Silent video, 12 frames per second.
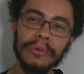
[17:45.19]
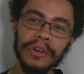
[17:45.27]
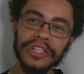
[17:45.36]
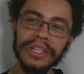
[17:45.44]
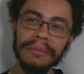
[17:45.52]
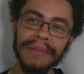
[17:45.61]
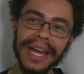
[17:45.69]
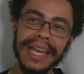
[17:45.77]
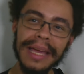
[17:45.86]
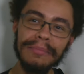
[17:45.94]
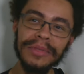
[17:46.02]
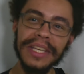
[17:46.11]
Worship my
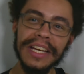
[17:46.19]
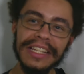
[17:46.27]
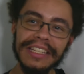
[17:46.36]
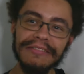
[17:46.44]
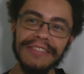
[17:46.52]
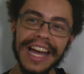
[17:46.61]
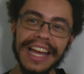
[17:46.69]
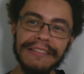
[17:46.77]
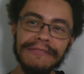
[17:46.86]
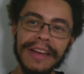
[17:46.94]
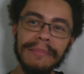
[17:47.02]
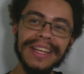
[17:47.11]
hips,
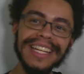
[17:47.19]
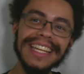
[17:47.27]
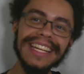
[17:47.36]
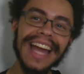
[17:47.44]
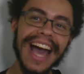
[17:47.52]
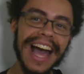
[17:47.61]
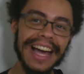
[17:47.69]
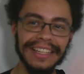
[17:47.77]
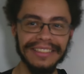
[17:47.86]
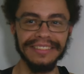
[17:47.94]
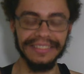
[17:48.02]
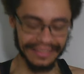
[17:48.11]
Divine Feminina.
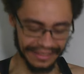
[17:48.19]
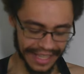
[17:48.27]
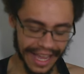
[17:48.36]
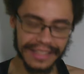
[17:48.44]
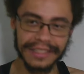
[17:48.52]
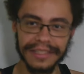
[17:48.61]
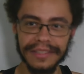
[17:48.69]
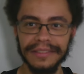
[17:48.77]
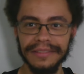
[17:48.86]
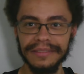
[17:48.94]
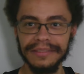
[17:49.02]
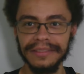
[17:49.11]
Yes.